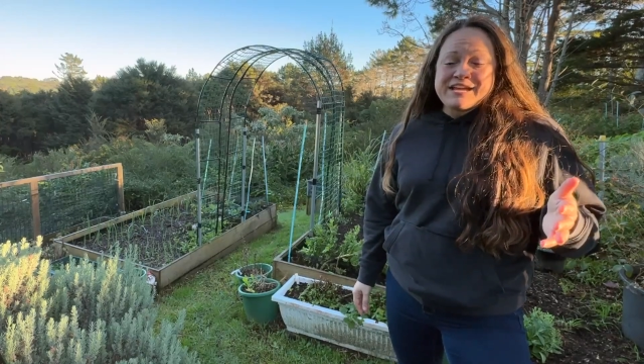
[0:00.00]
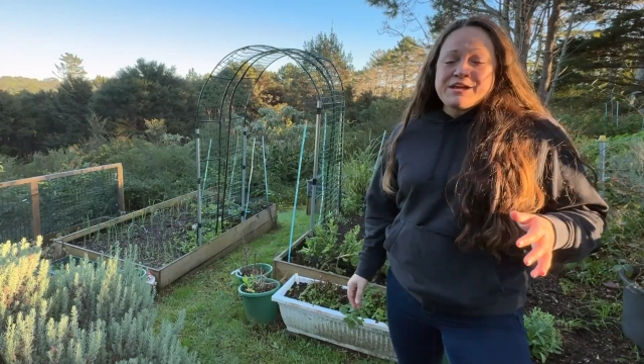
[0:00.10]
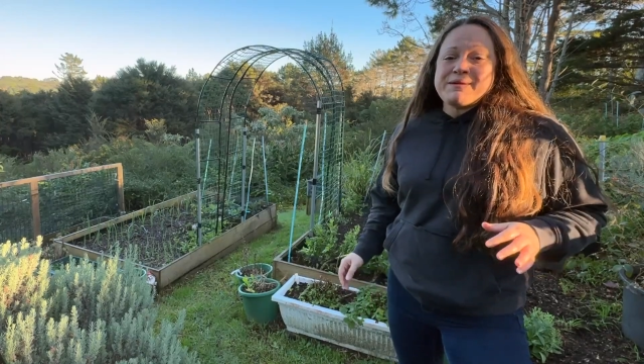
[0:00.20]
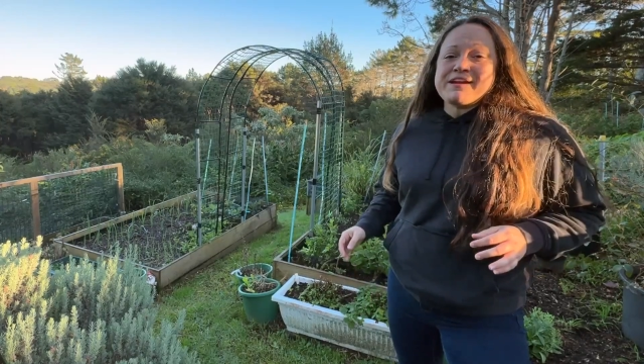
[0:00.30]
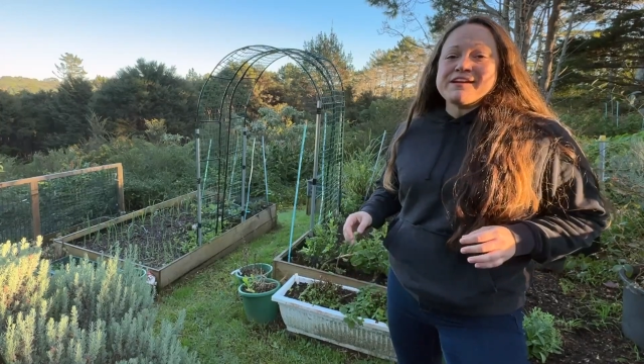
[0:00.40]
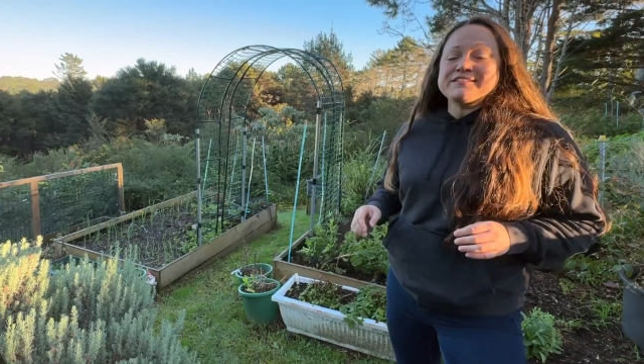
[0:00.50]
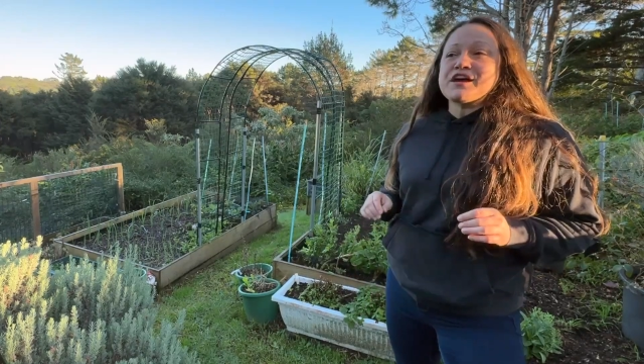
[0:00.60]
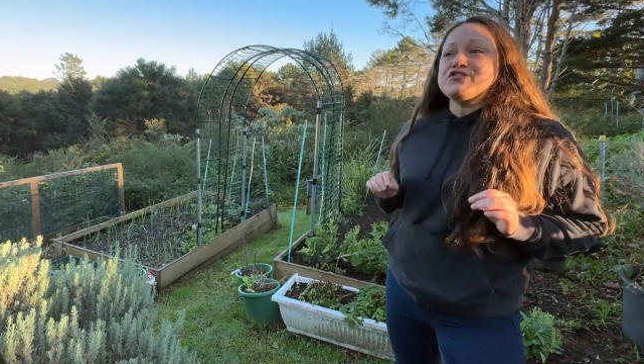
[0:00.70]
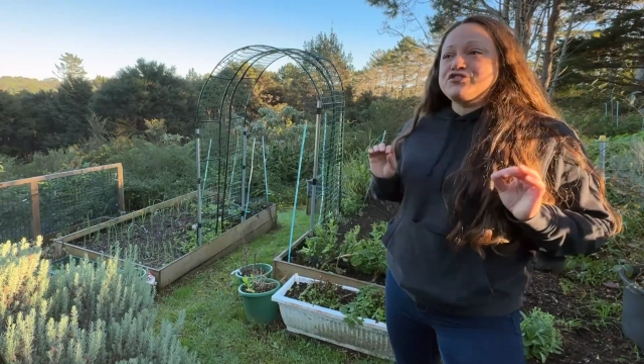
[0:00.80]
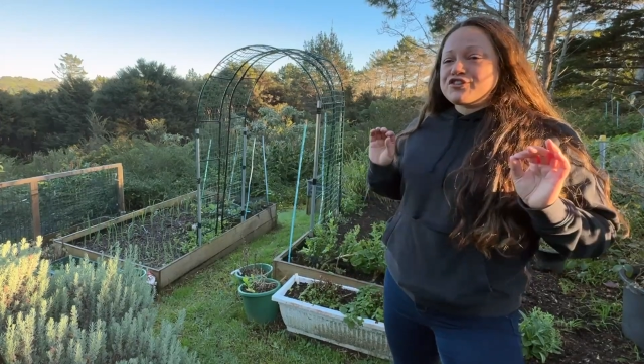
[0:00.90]
because
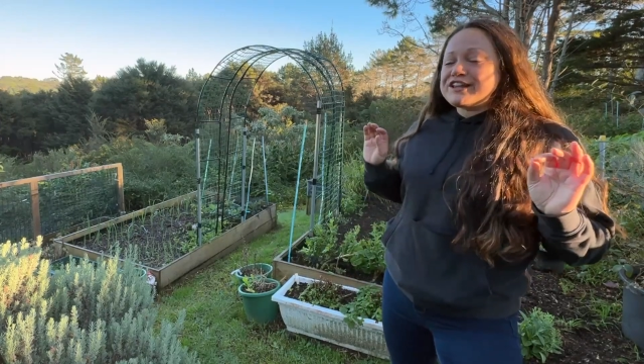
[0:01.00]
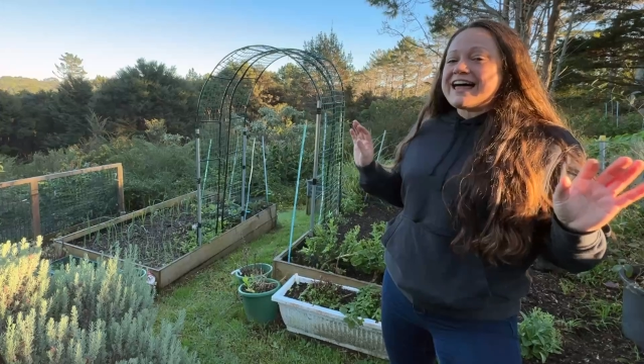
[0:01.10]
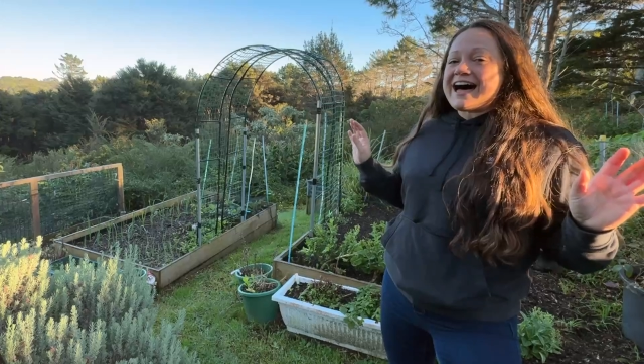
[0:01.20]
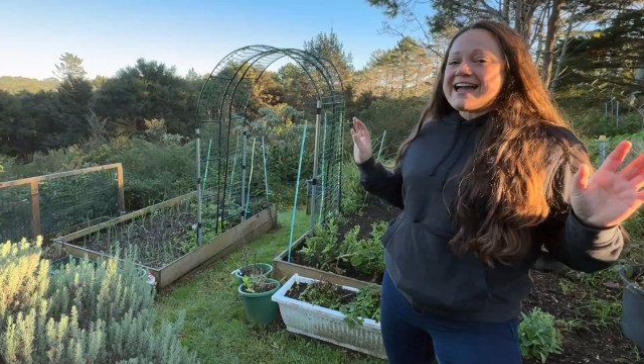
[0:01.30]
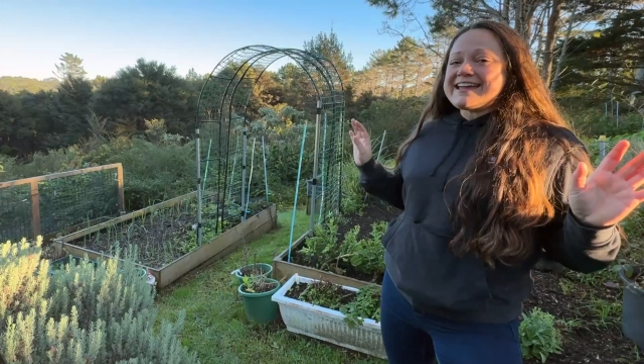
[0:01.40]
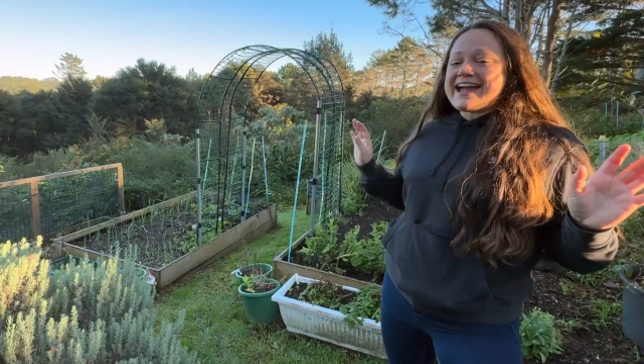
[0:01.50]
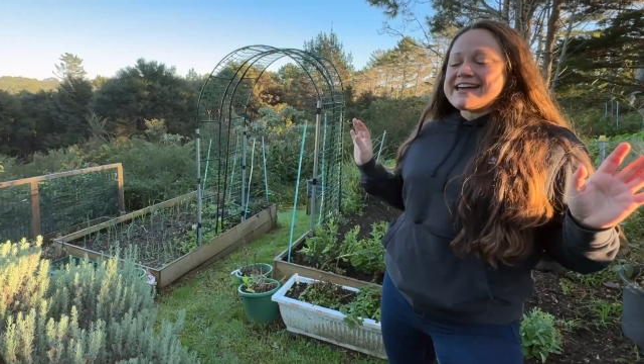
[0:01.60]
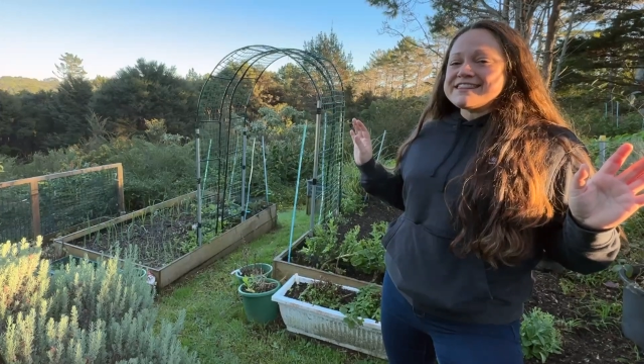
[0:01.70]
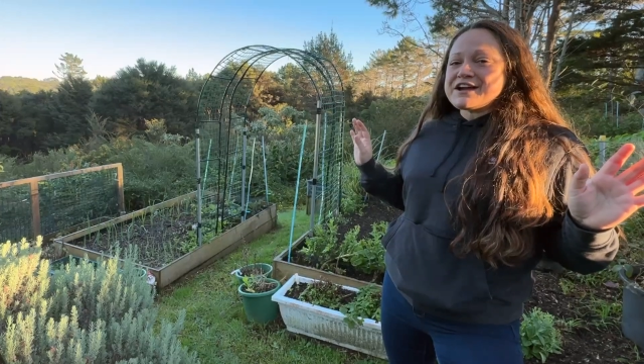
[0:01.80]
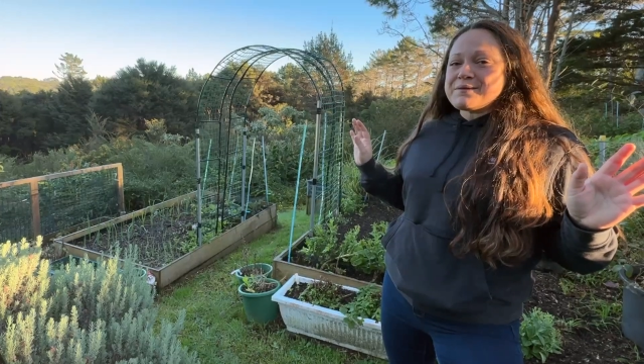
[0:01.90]
July
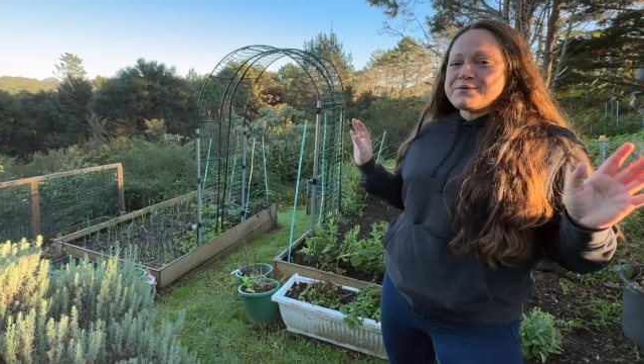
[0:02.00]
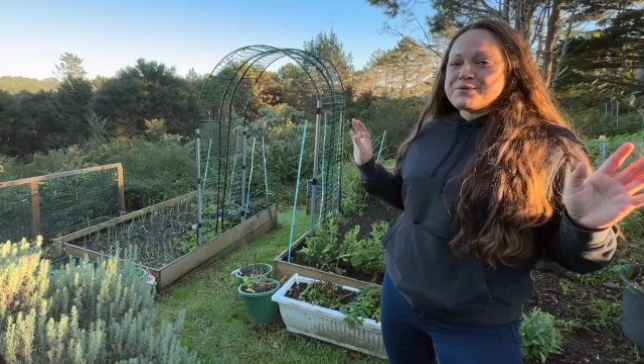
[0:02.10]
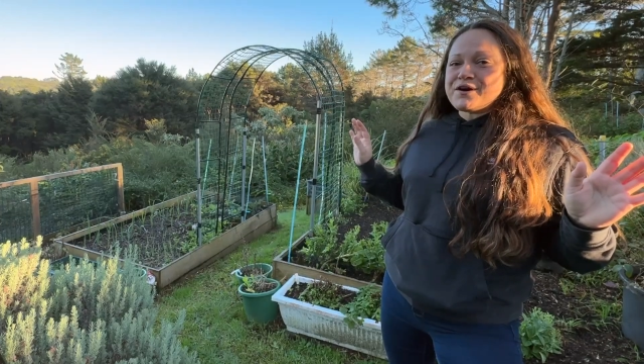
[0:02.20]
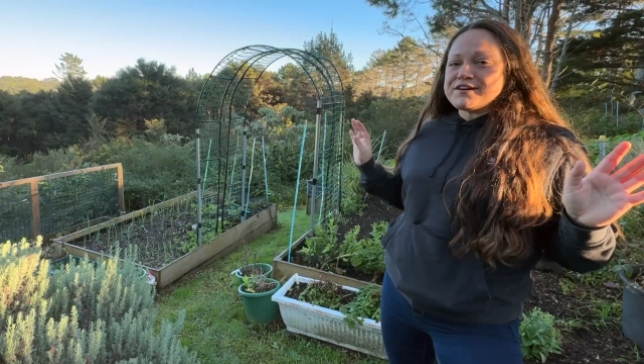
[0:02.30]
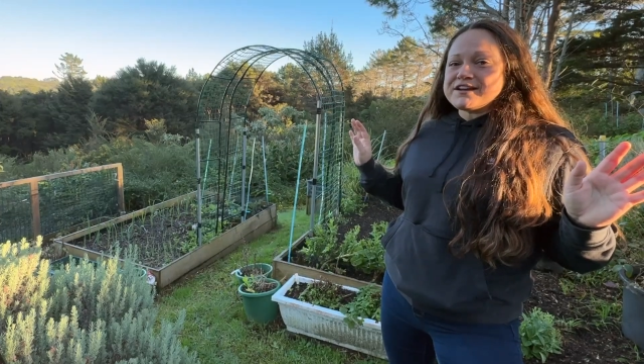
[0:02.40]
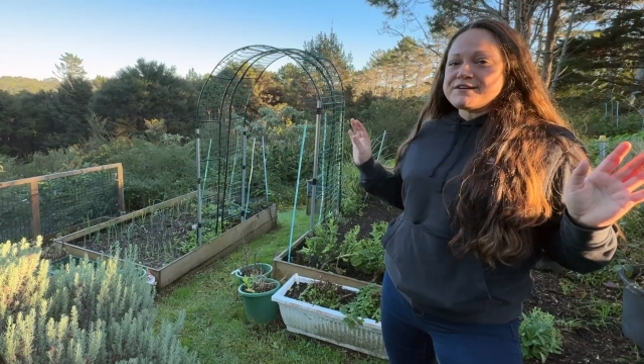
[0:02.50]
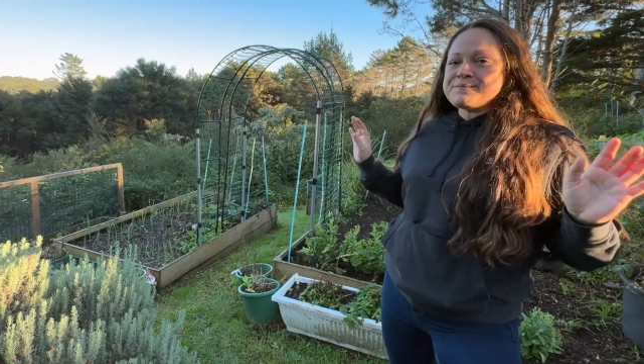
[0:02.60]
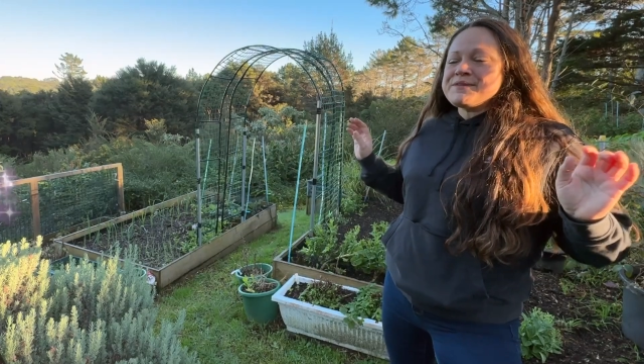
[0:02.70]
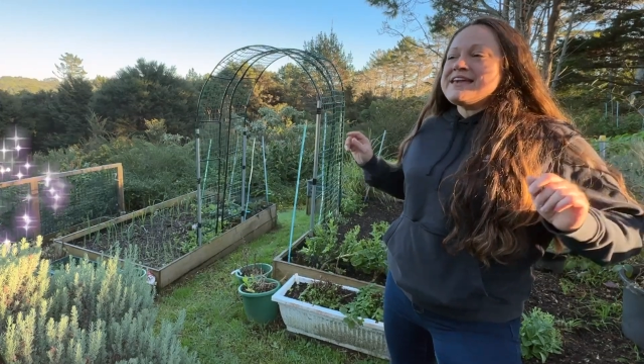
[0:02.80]
at the Gumboot Garden